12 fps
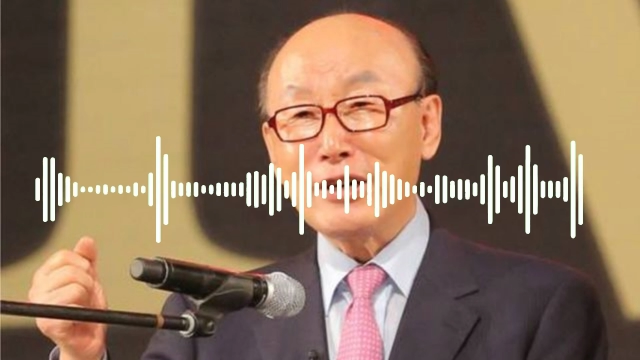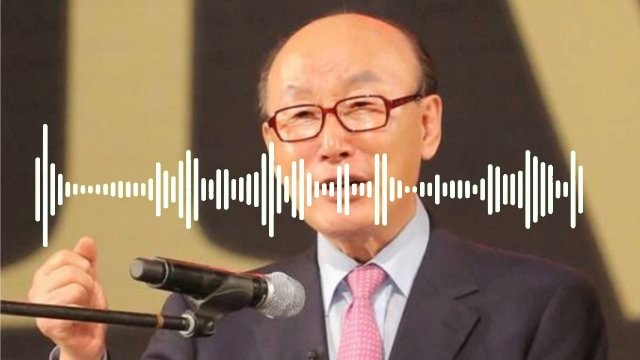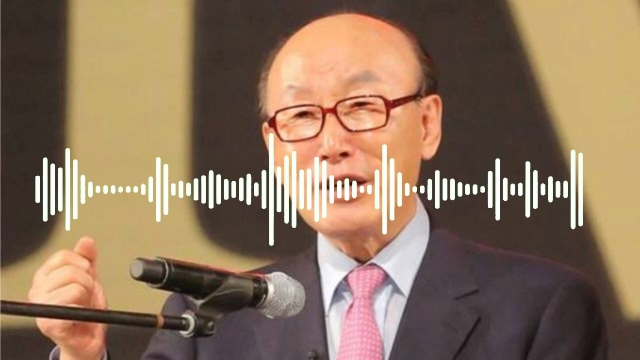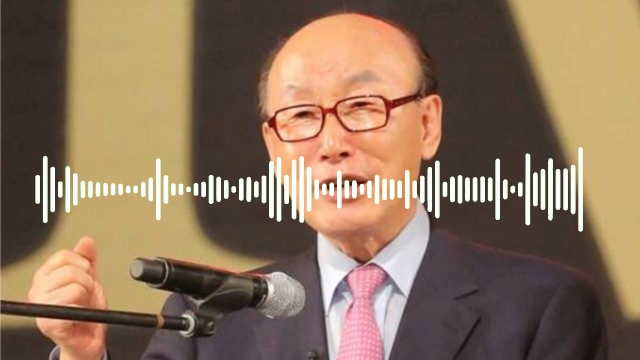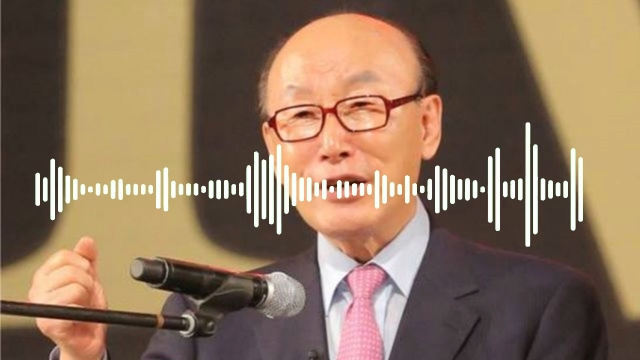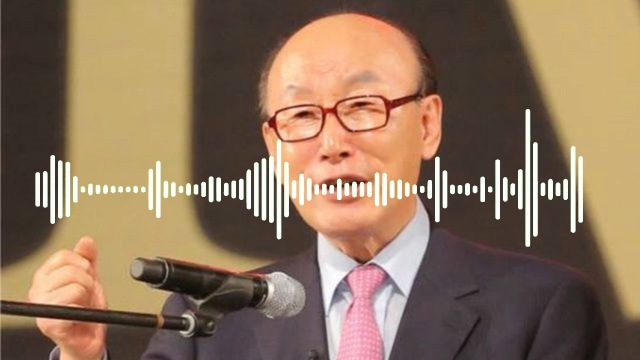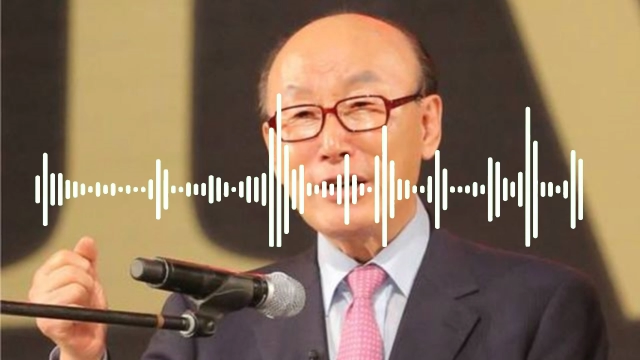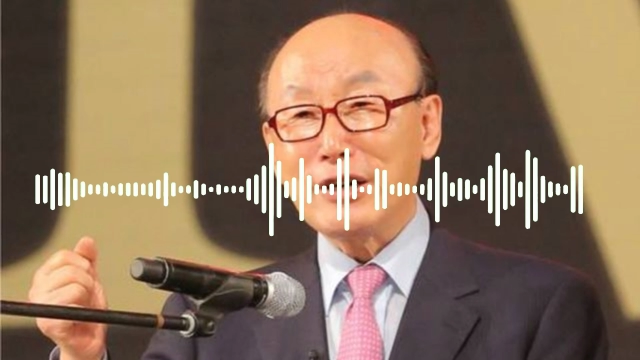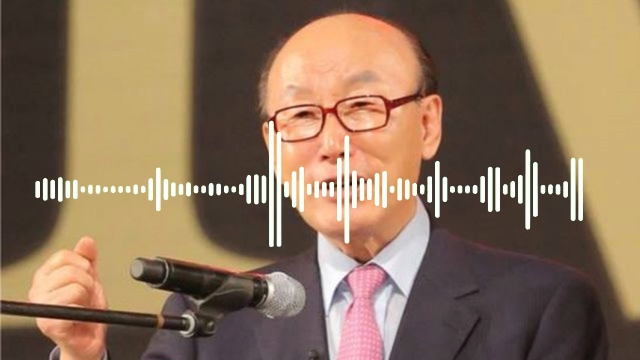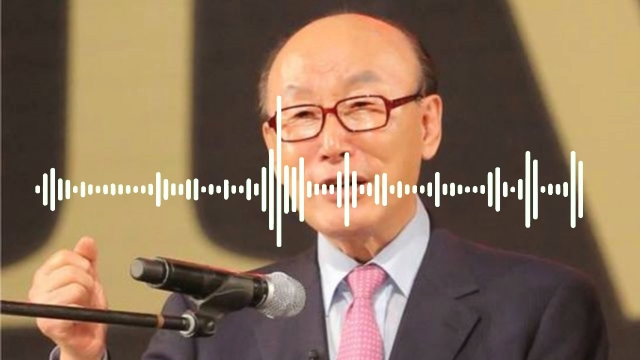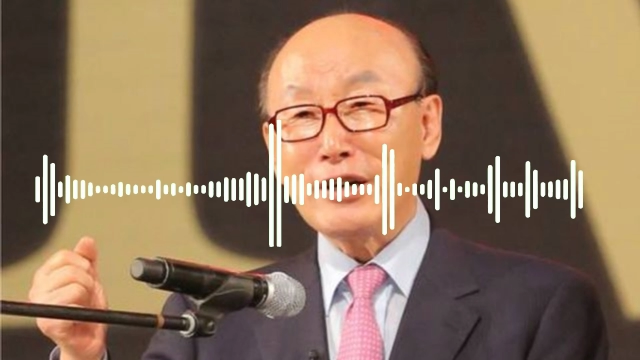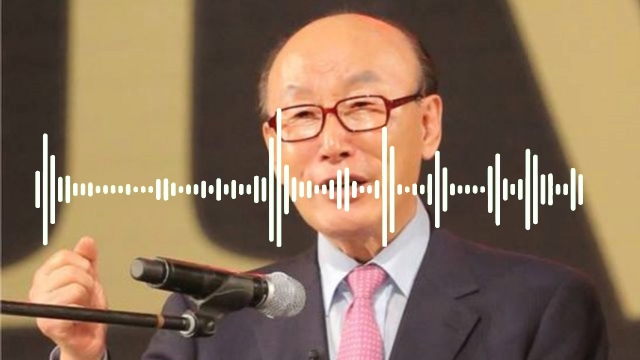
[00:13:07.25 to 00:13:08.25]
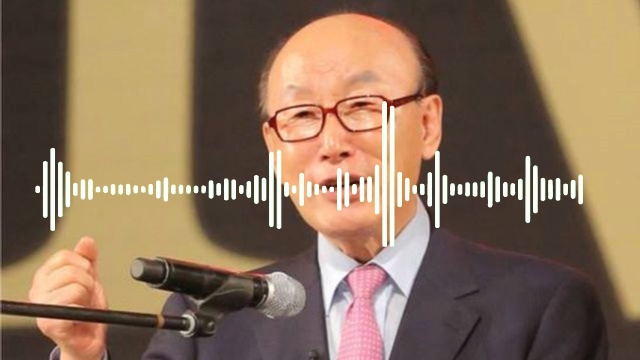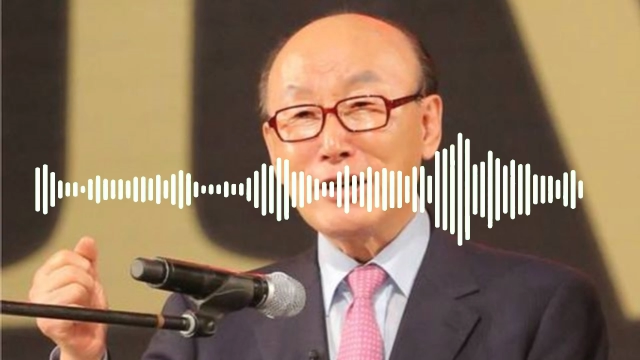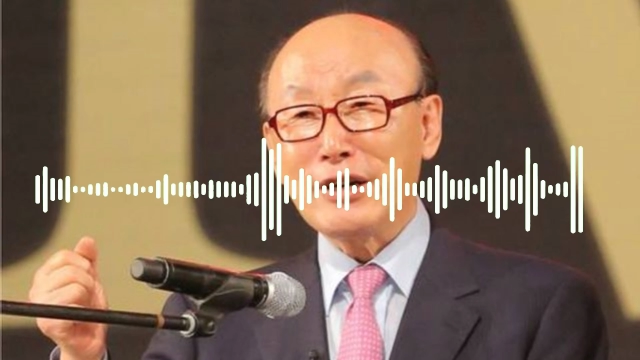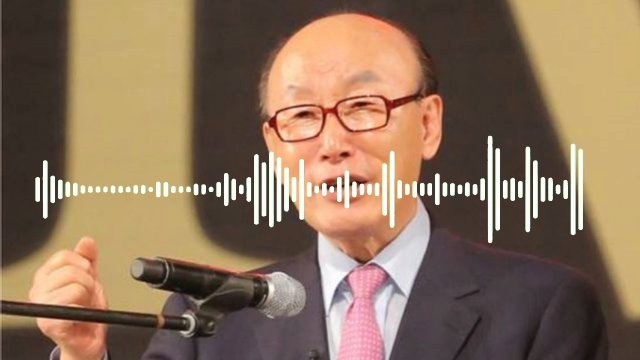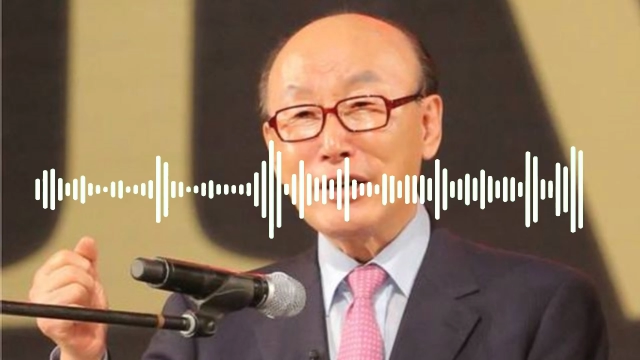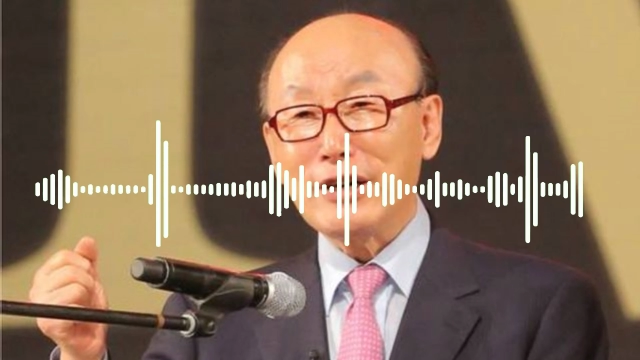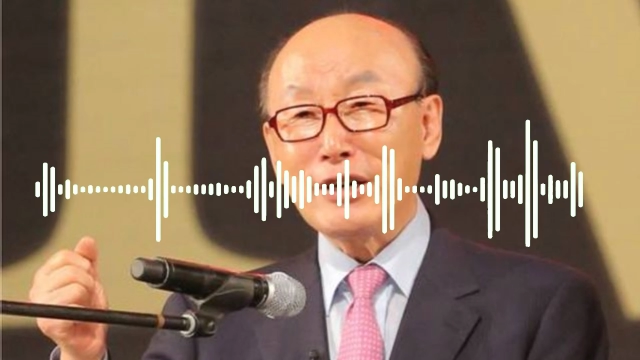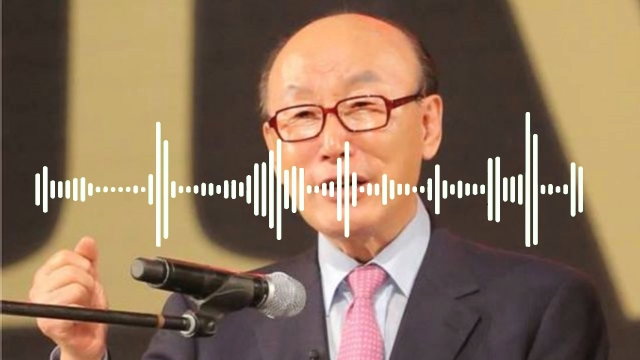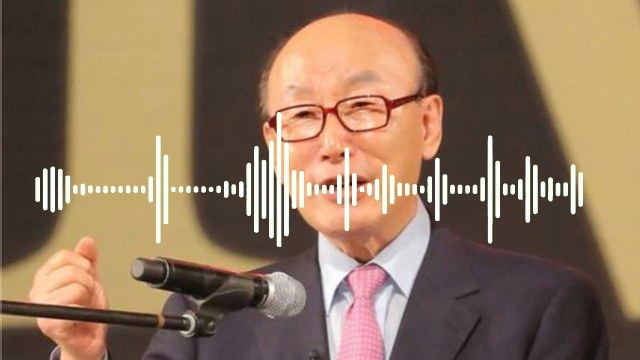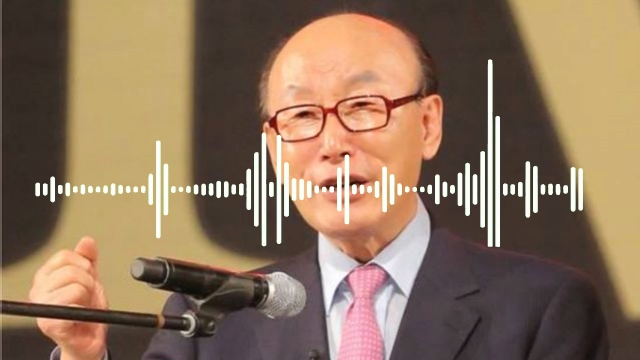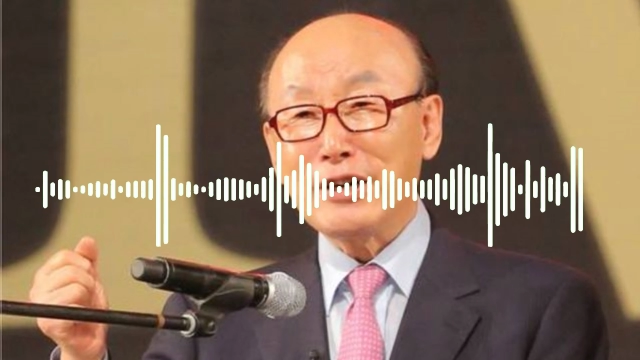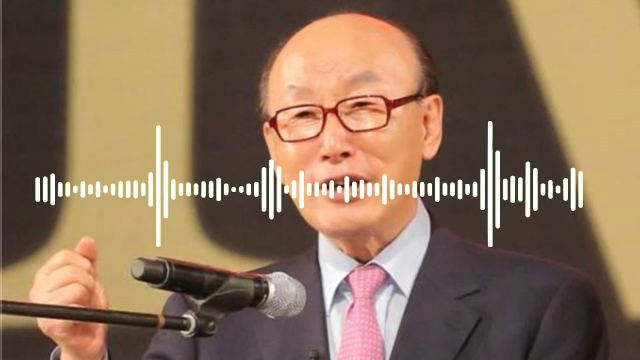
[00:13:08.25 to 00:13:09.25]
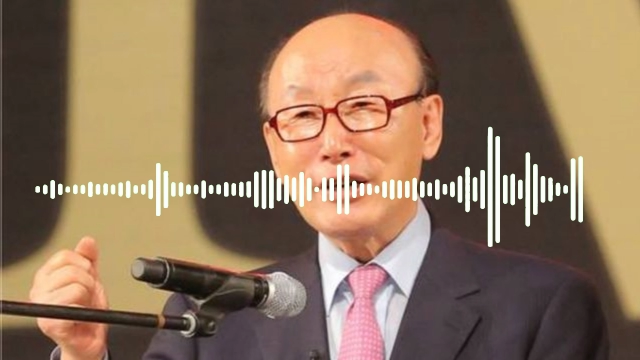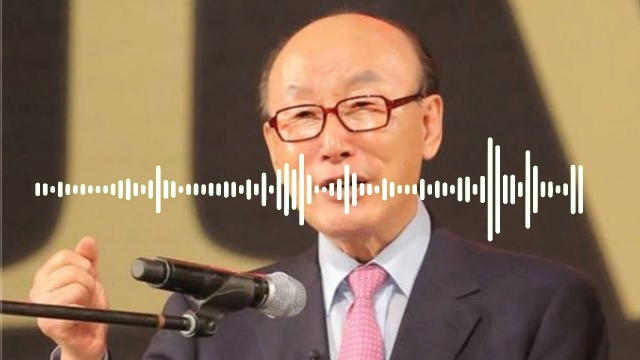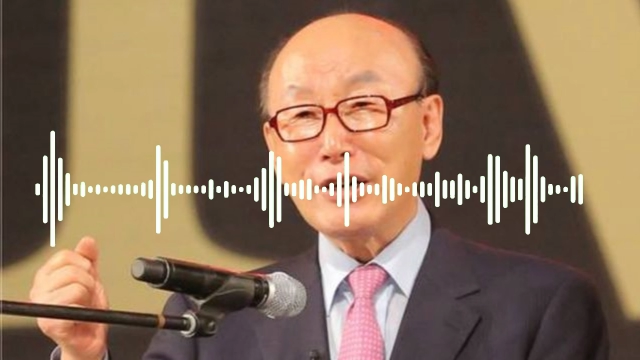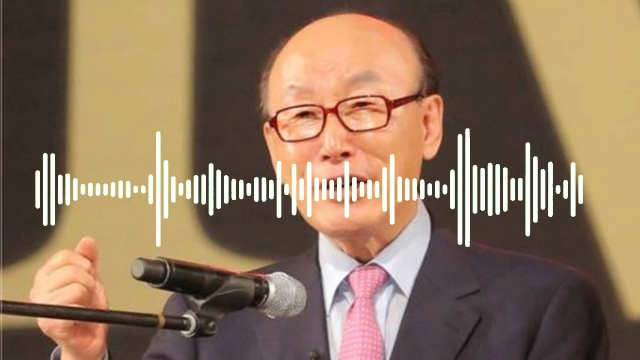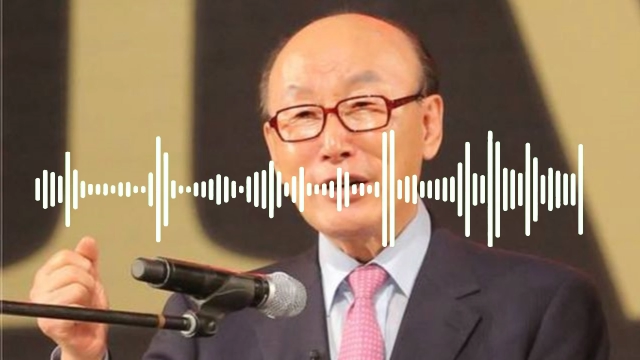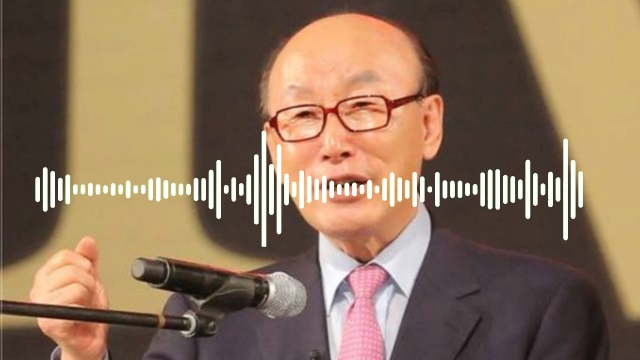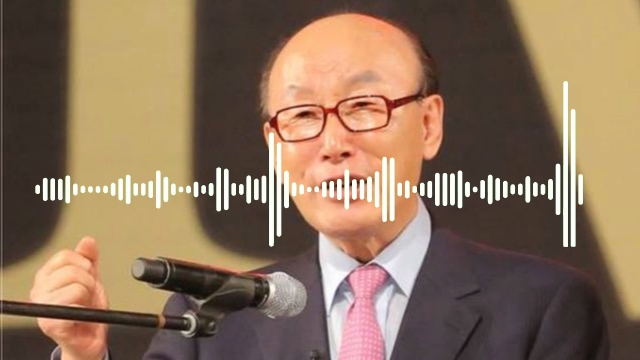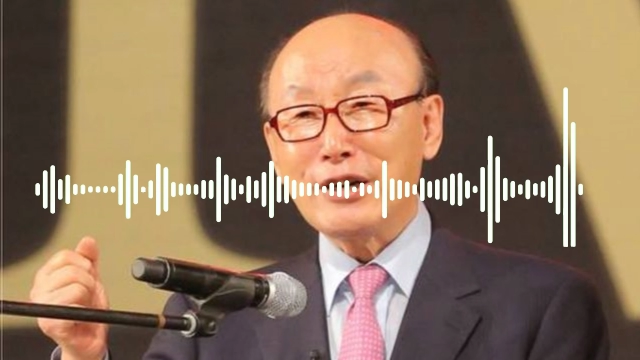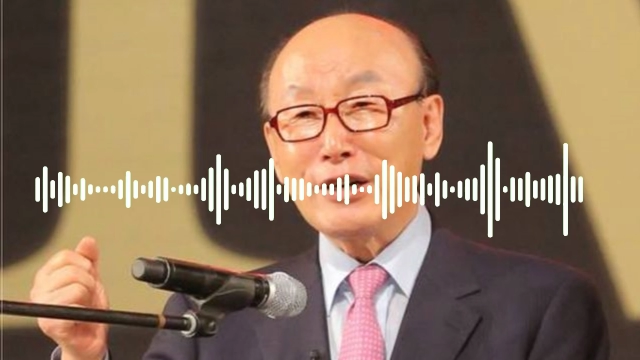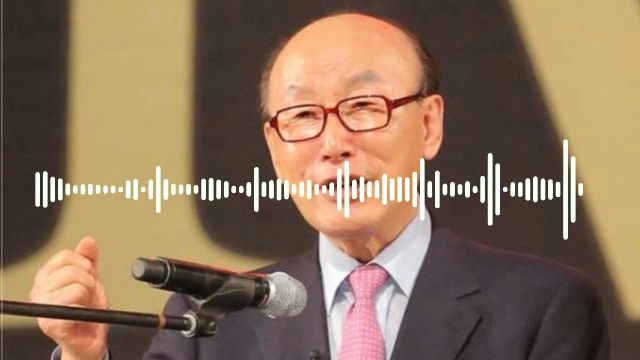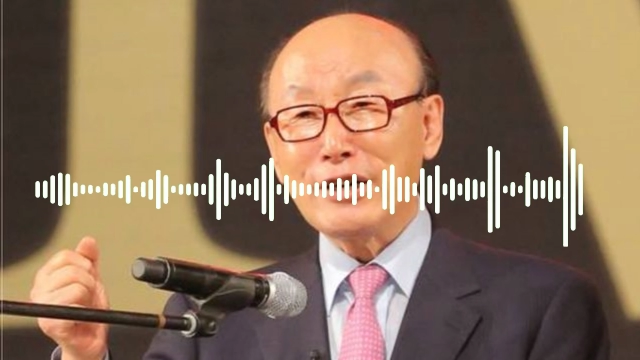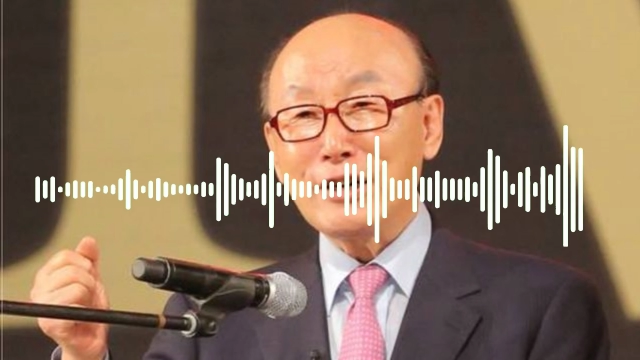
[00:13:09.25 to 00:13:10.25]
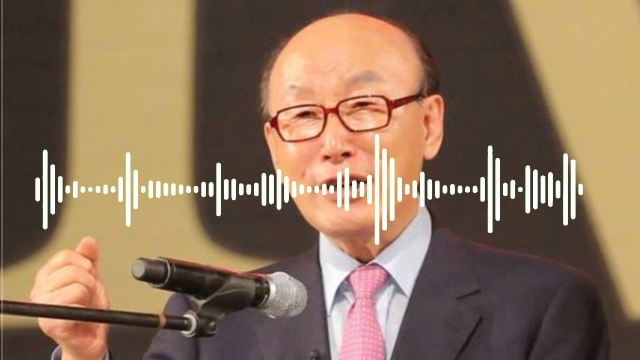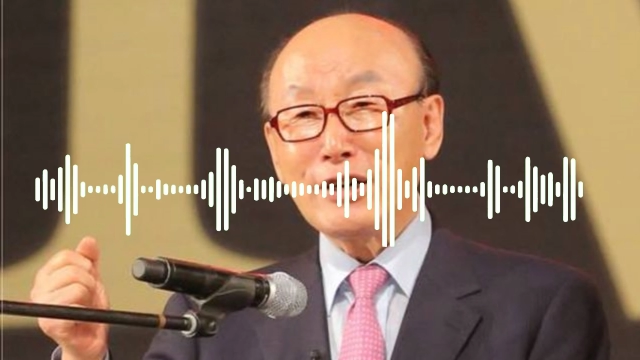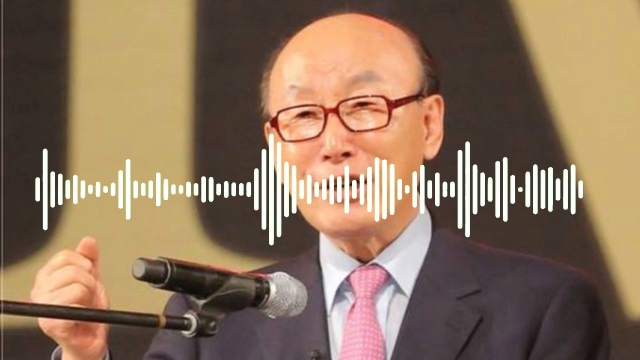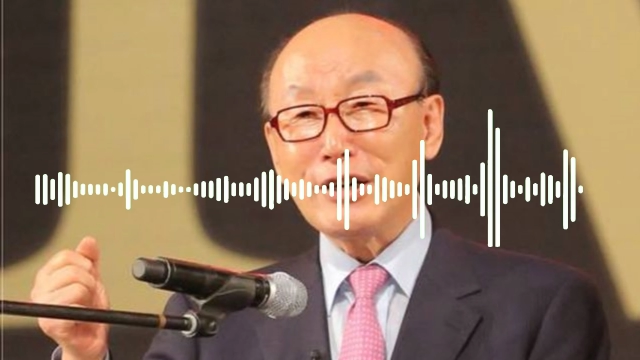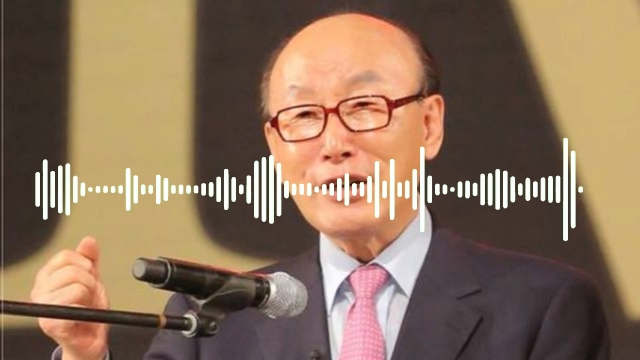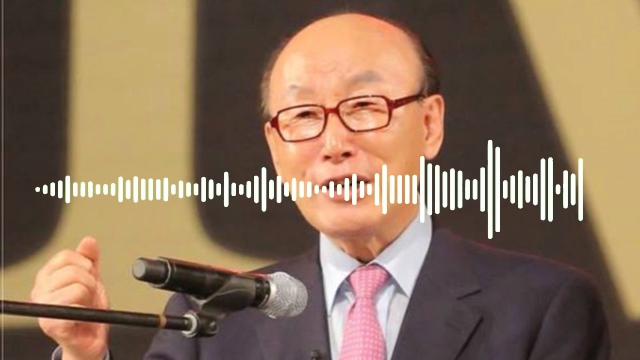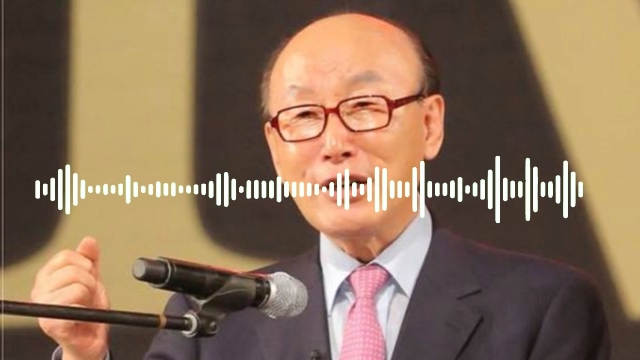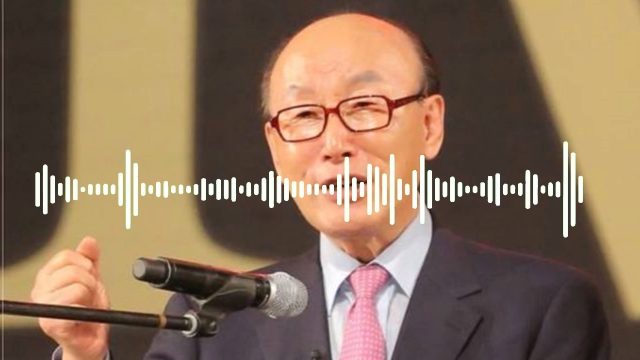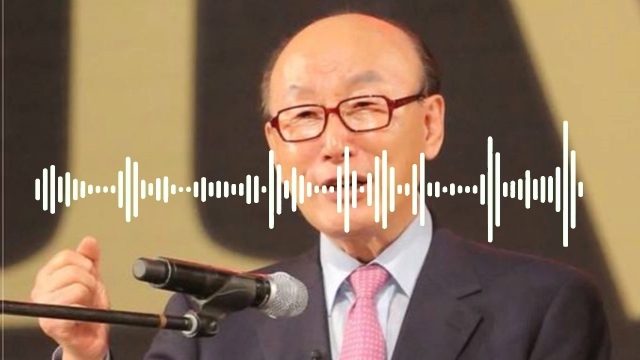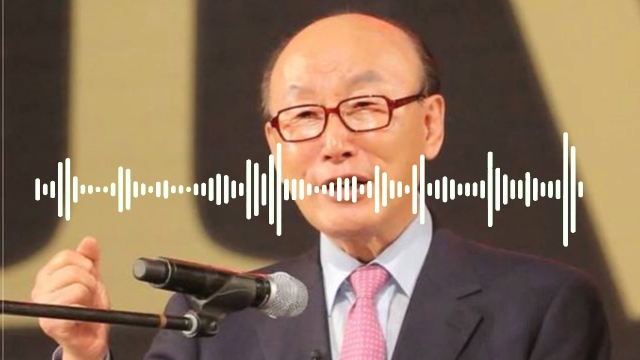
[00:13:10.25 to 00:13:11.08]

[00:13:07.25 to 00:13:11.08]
And I, went, I waited for six months and I was becoming stronger.